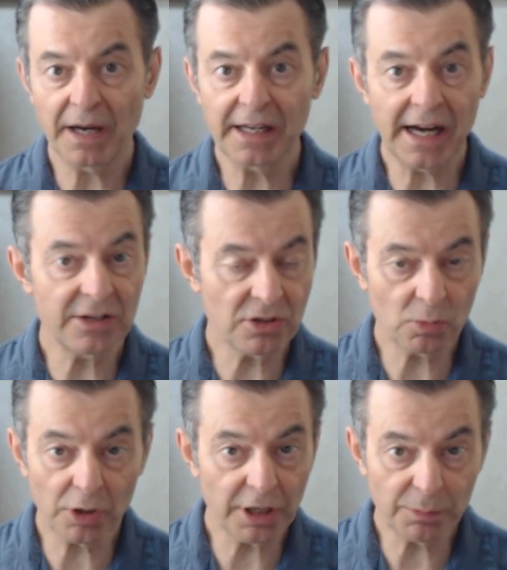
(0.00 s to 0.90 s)
my gosh,
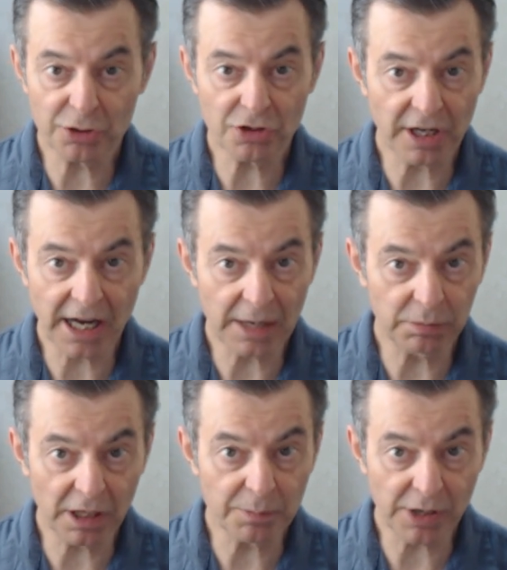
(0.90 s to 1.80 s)
we're going to put you on a high
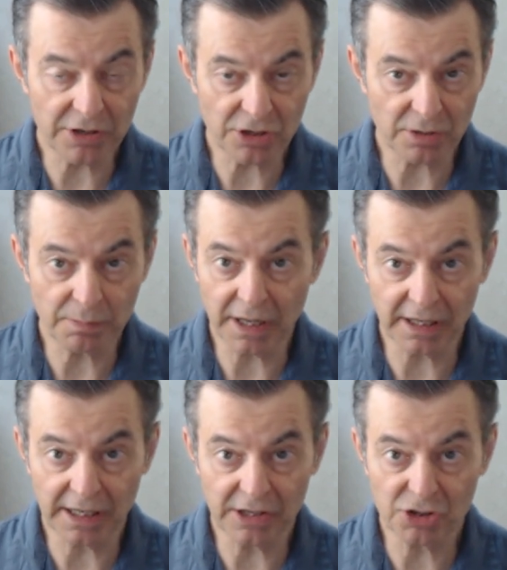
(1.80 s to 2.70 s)
blood pressure
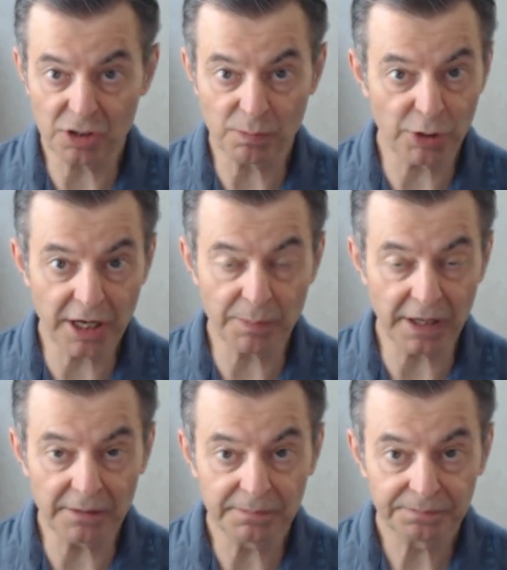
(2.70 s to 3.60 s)
medication,
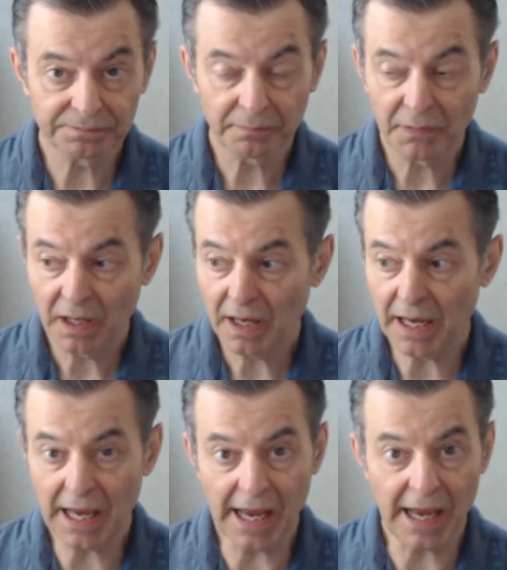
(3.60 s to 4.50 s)
Prinivil,
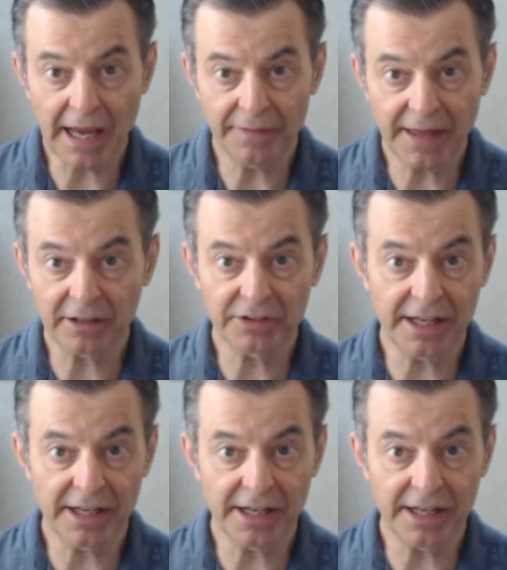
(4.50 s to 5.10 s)
and that'll